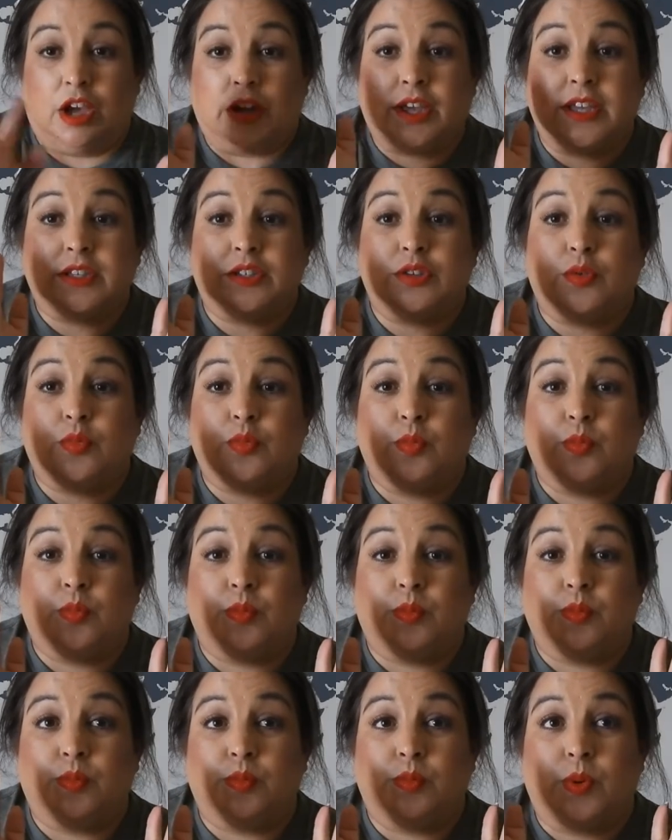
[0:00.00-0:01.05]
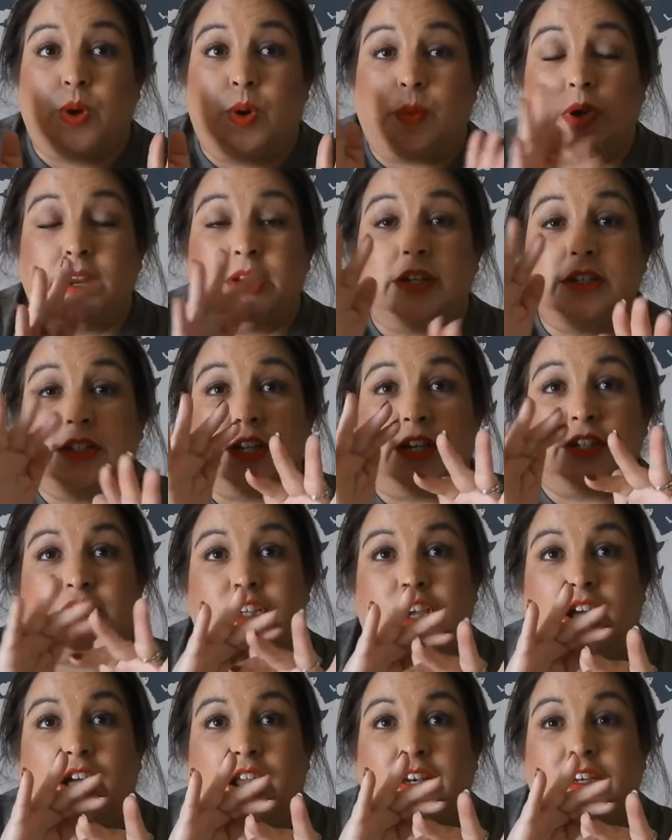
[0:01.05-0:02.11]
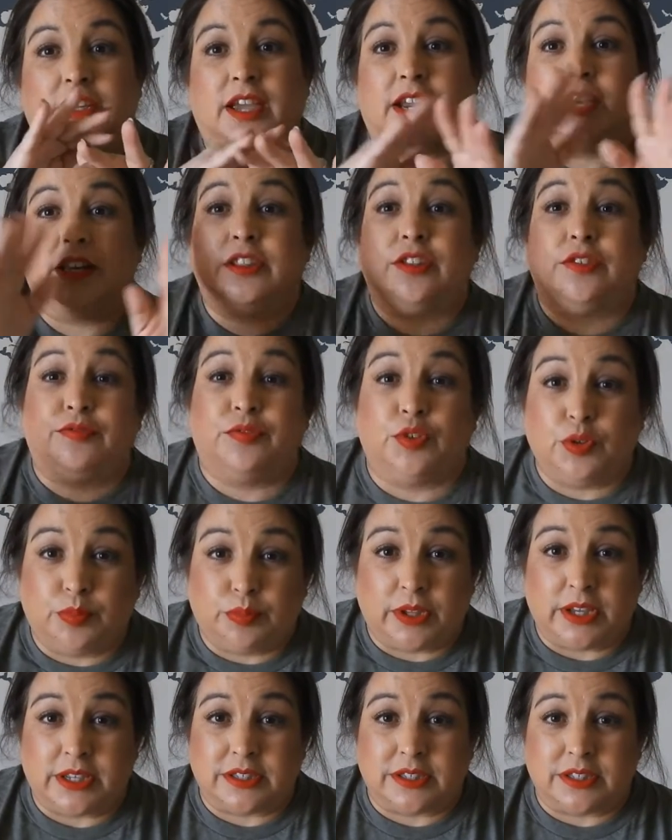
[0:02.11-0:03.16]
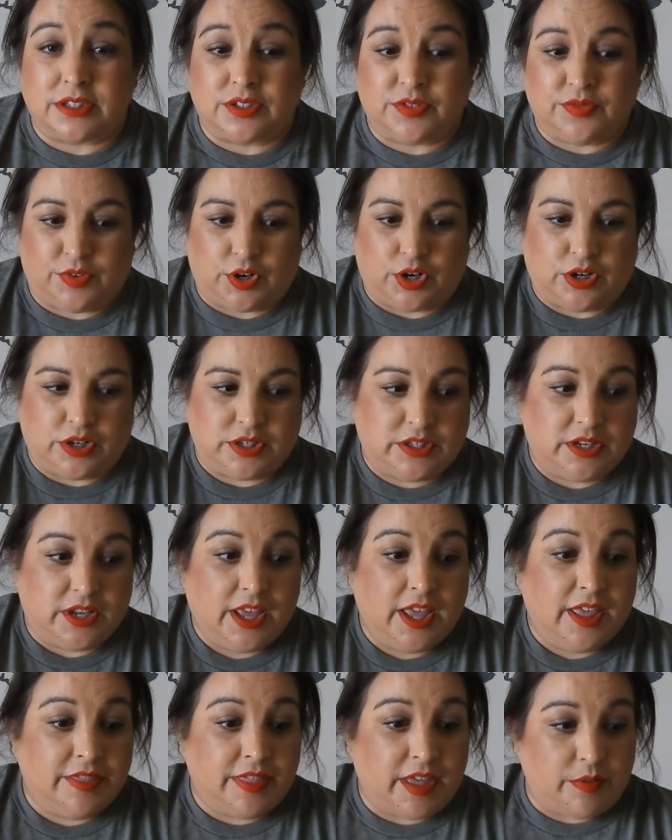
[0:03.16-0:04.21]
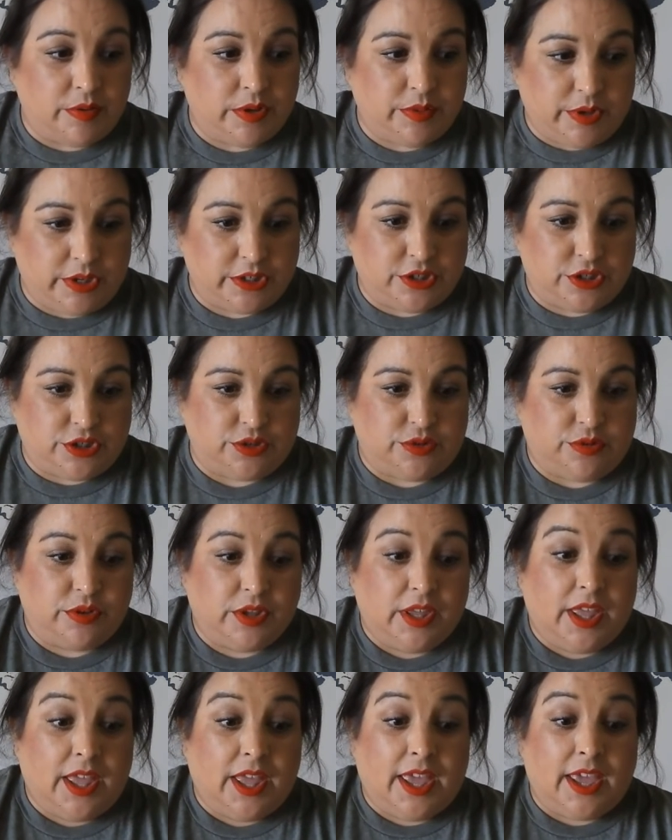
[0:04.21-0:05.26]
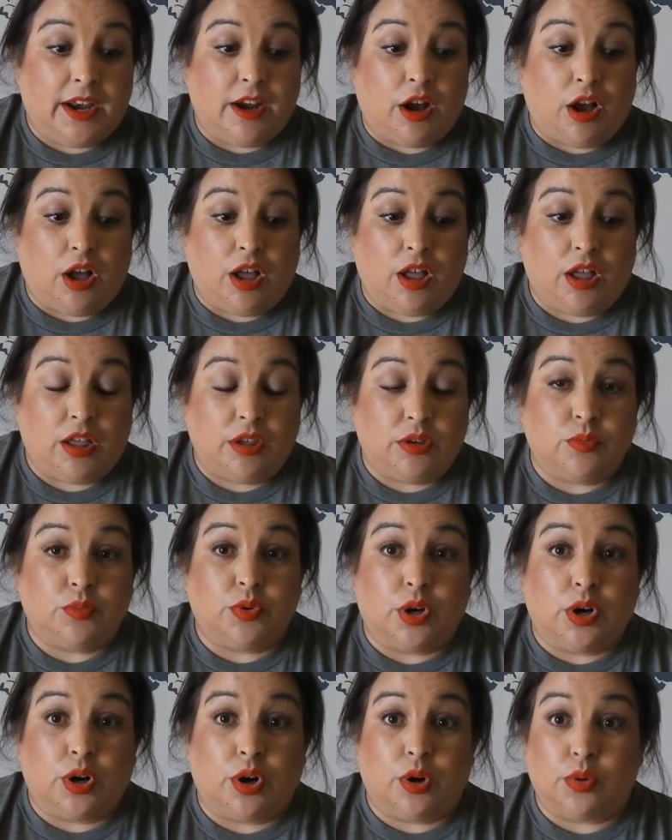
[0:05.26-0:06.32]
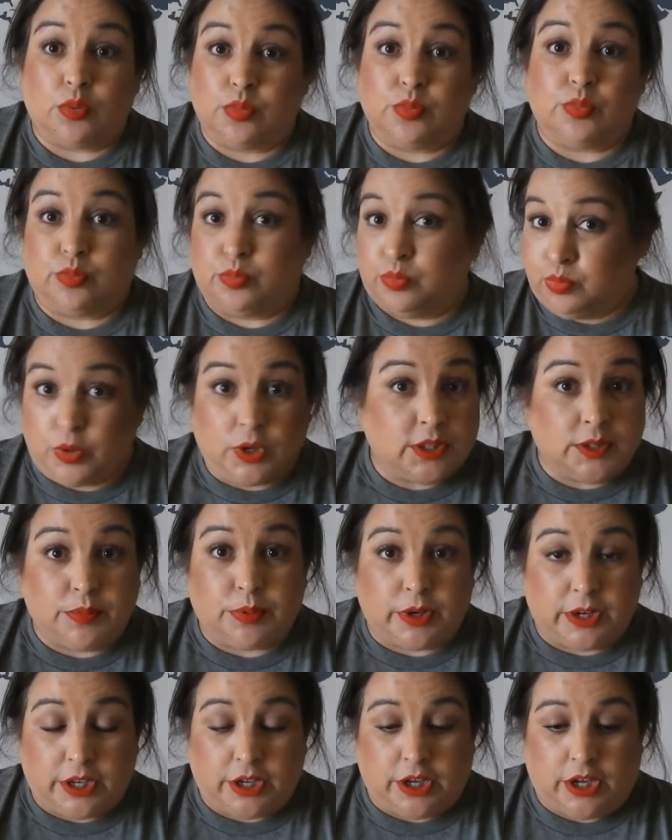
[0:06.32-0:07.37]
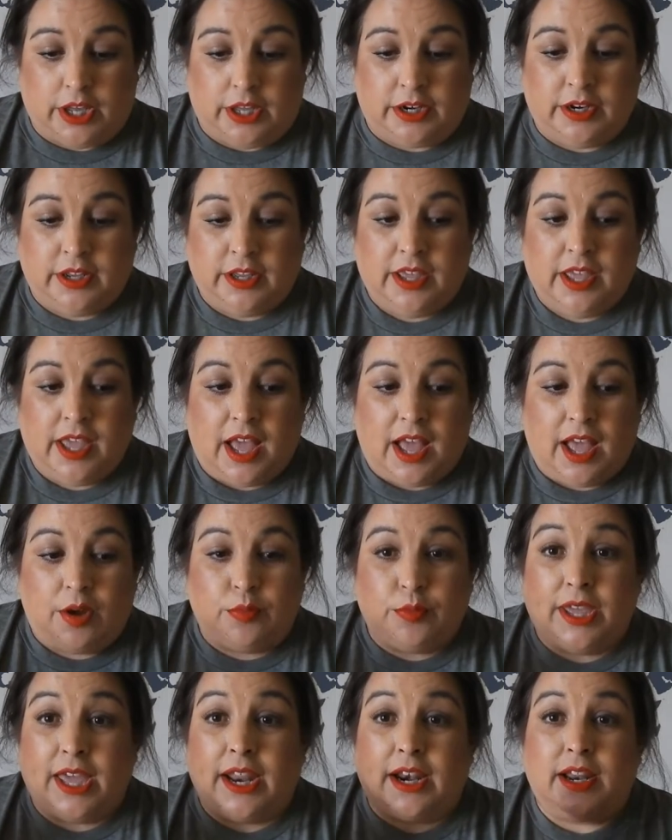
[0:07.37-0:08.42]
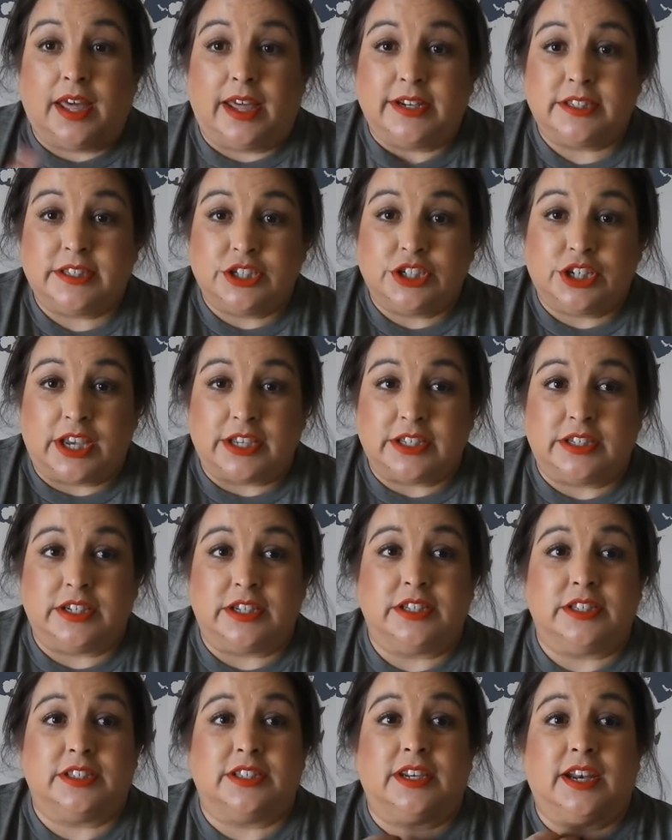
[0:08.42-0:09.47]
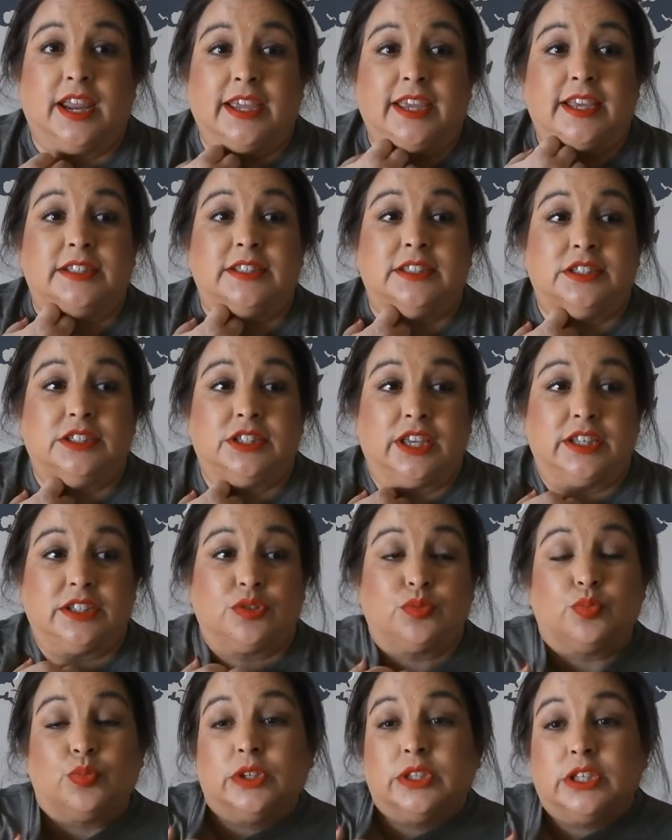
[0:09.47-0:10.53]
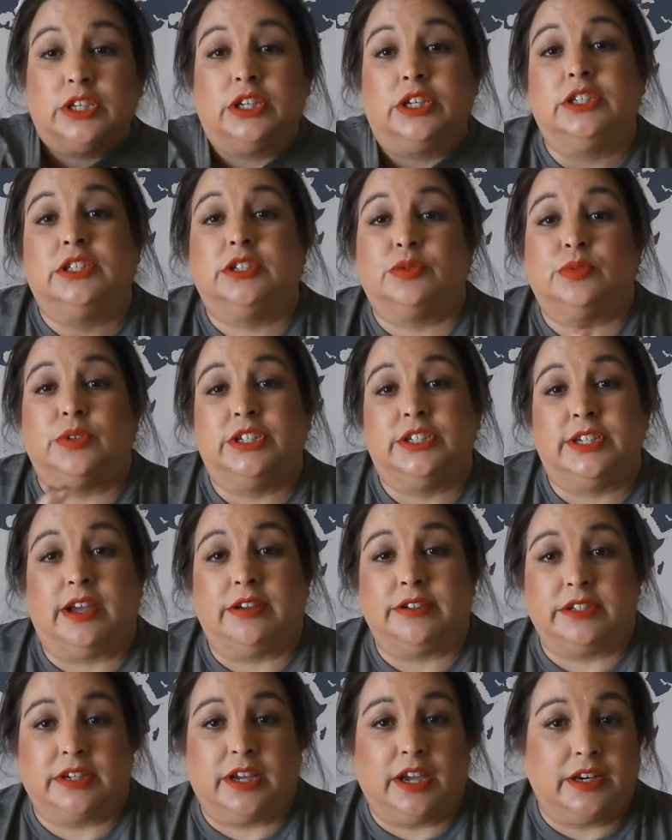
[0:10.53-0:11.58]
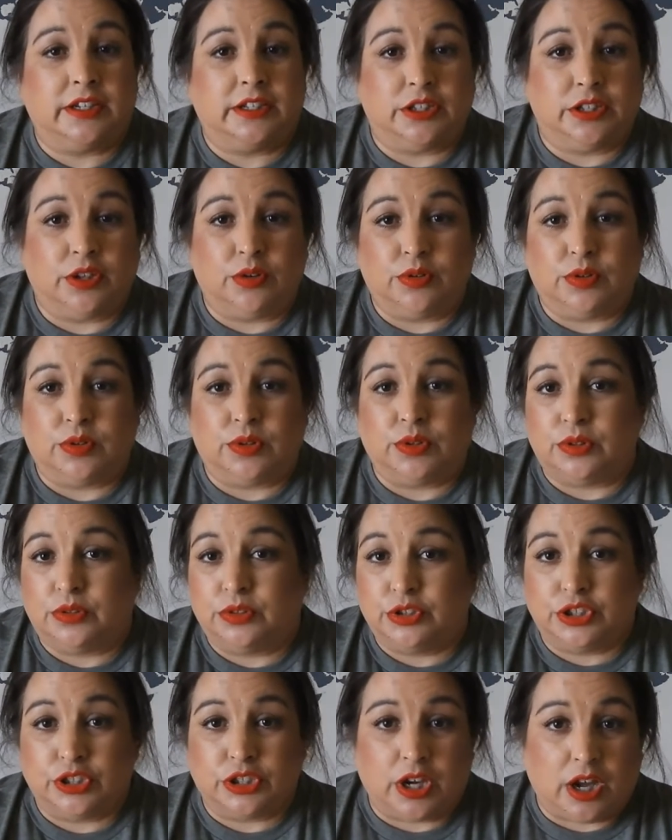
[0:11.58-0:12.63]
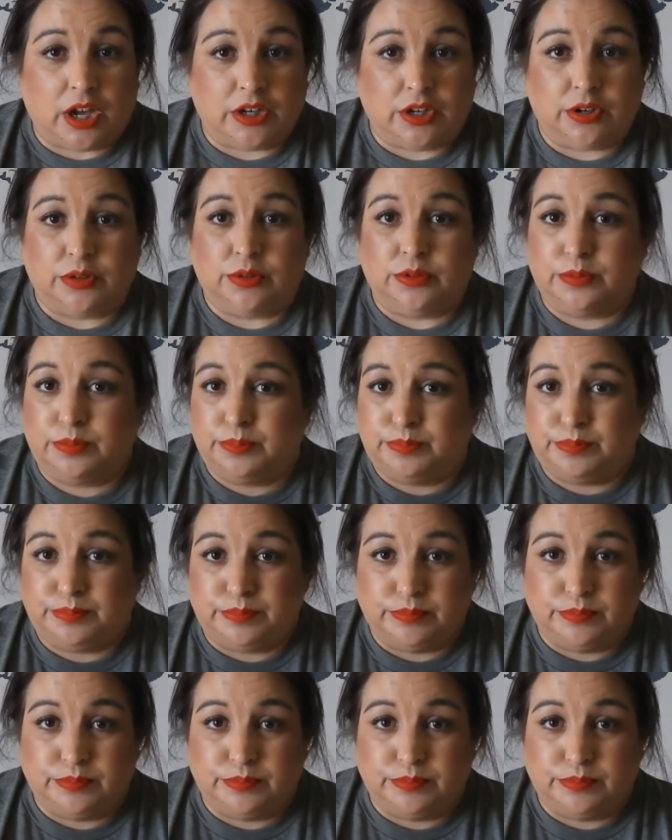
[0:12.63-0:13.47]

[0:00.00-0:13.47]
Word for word: Okay, so I wanted to touch on kind of the food places first that we went to. And all were really pretty good. Uh, we had a lot of suggestions, and I guess it's it's really good to reach out to kind of local Chicago,